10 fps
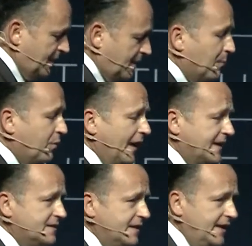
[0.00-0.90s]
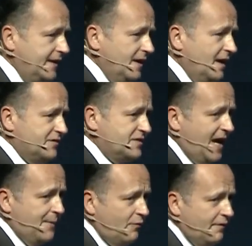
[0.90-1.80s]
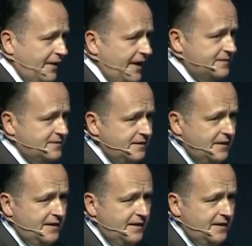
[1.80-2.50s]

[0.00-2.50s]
complexity of cyber events